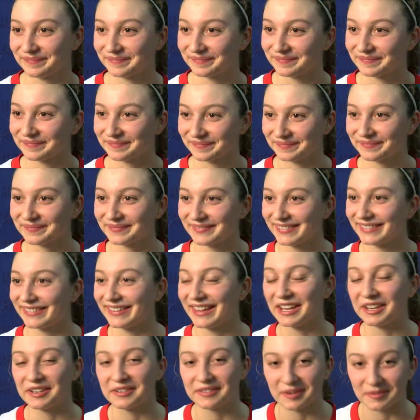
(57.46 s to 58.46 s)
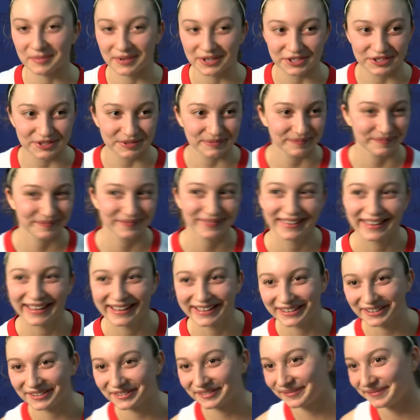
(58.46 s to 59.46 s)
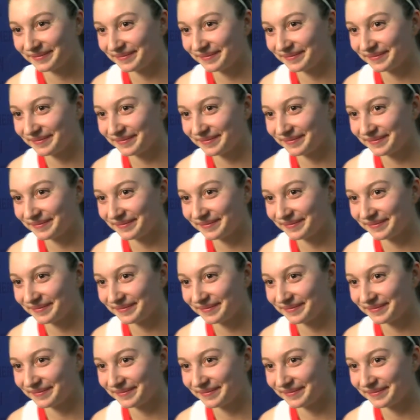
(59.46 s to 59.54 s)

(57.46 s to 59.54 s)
Thanks. Thanks. So Congrats. Thank you.